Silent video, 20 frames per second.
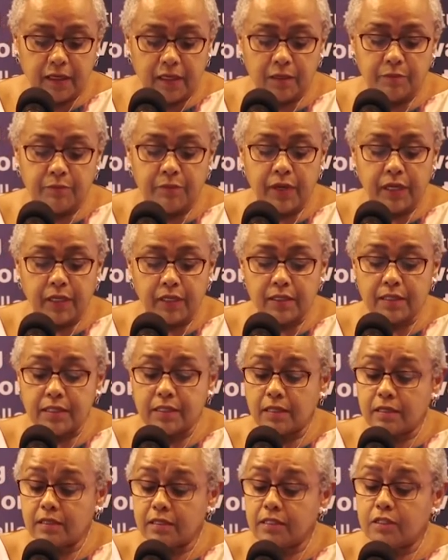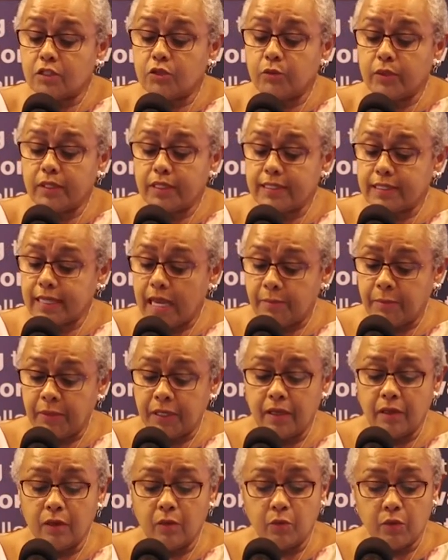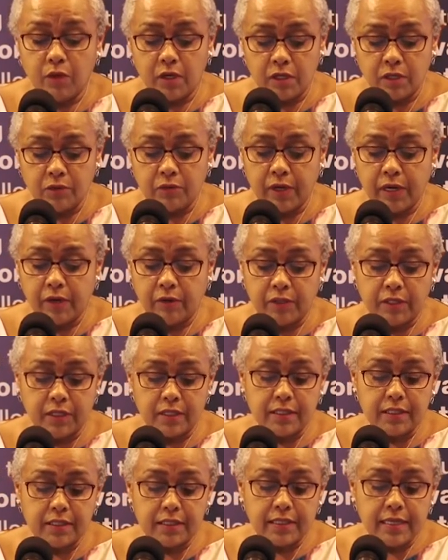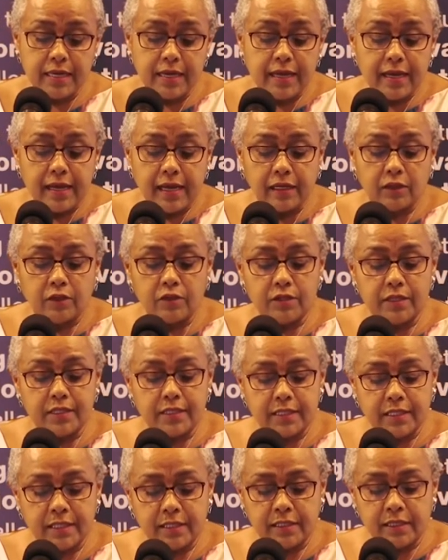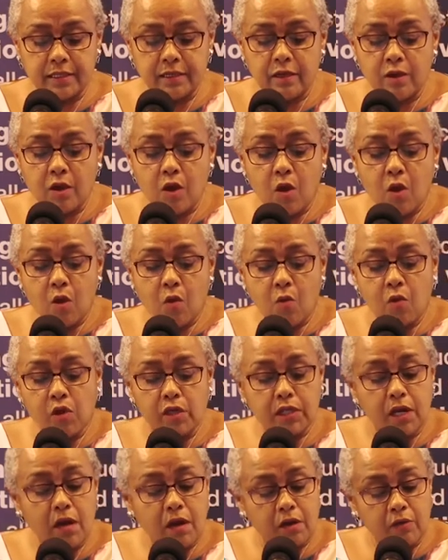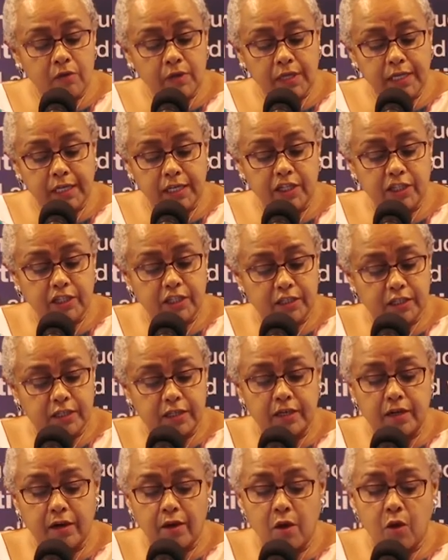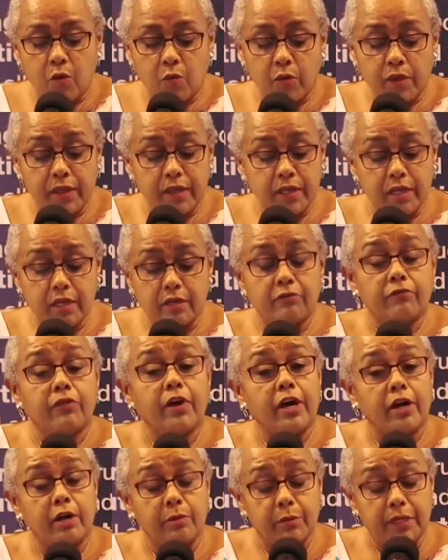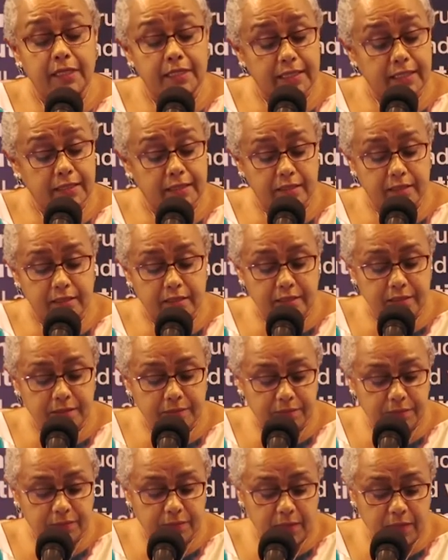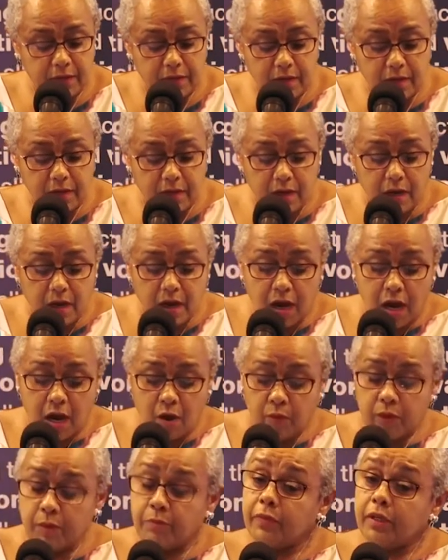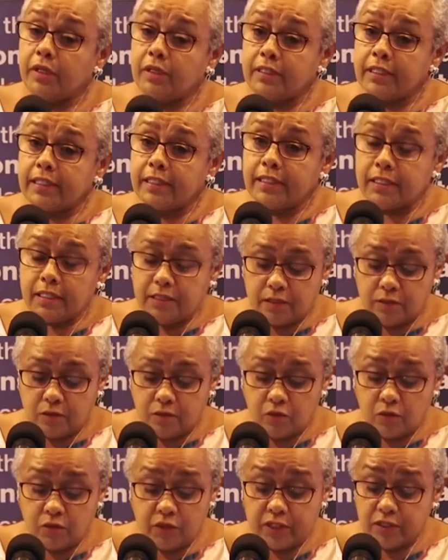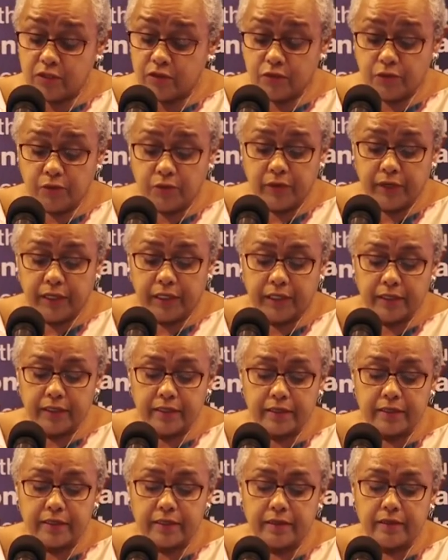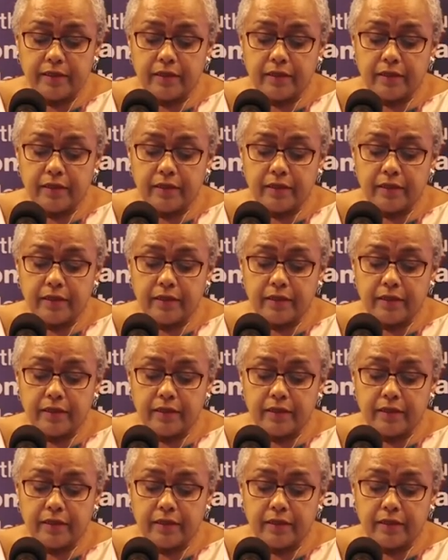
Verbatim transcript: It beckons us to examine the world around us and consider what our relation with the environment is. Are we building it or destroying it?